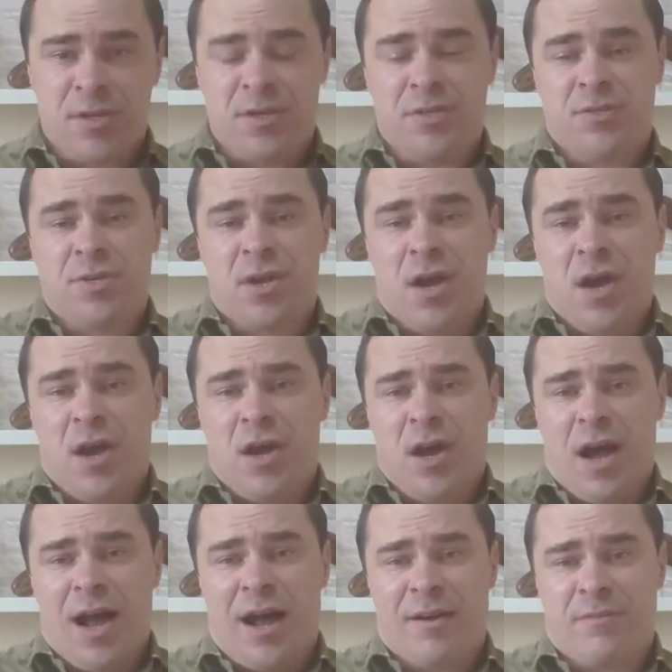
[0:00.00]
these
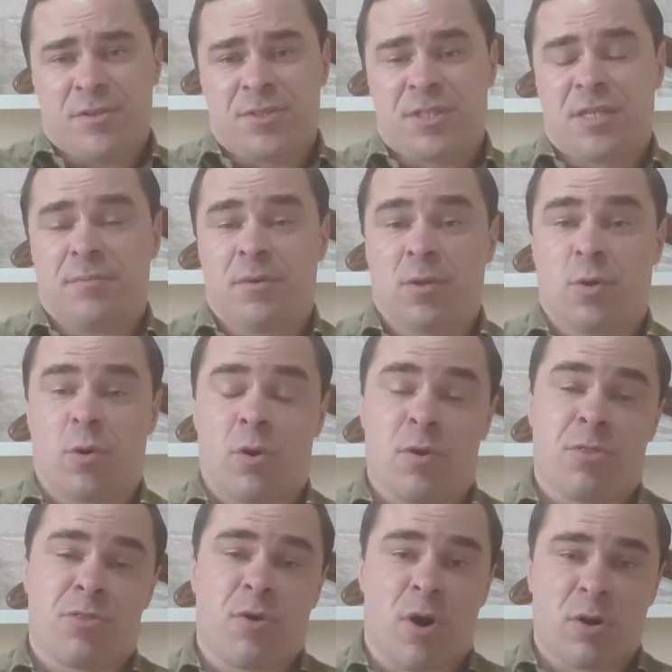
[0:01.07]
have a similar
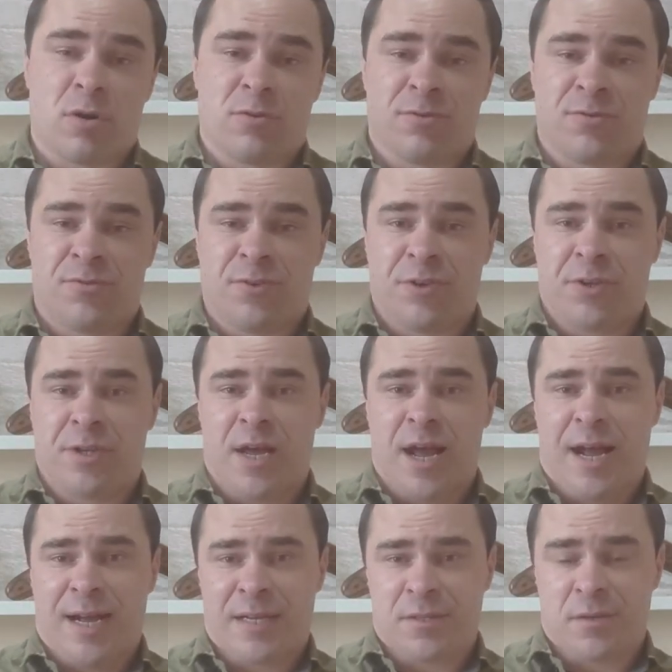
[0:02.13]

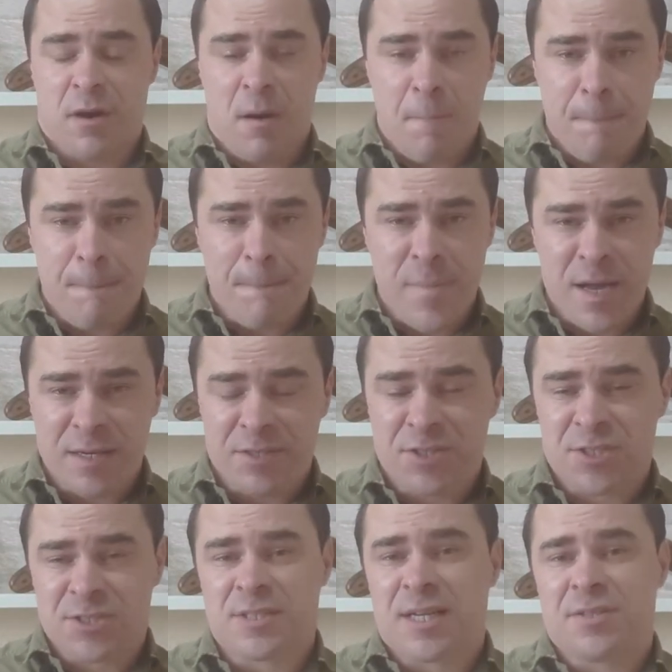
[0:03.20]
orthography and
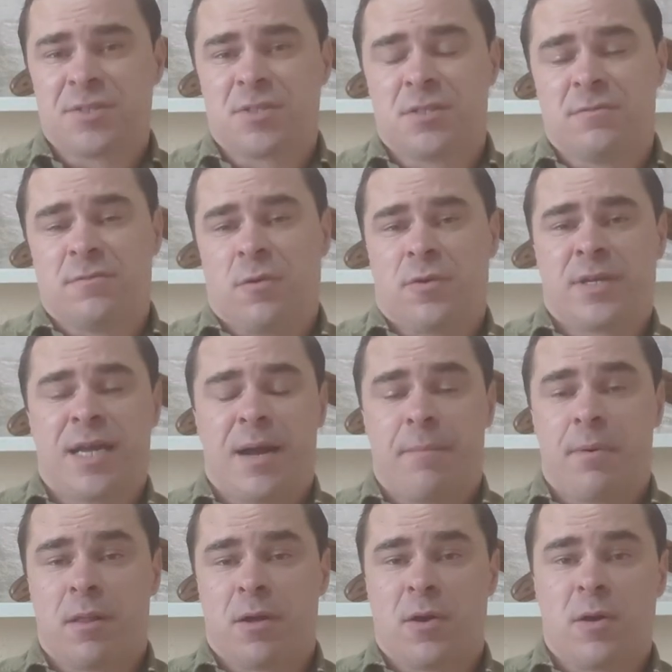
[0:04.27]
extensive
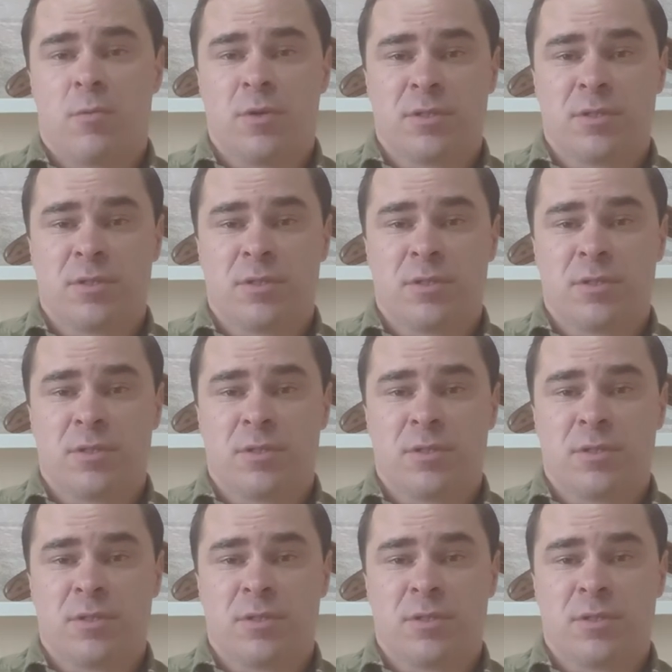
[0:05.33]
vocabulary,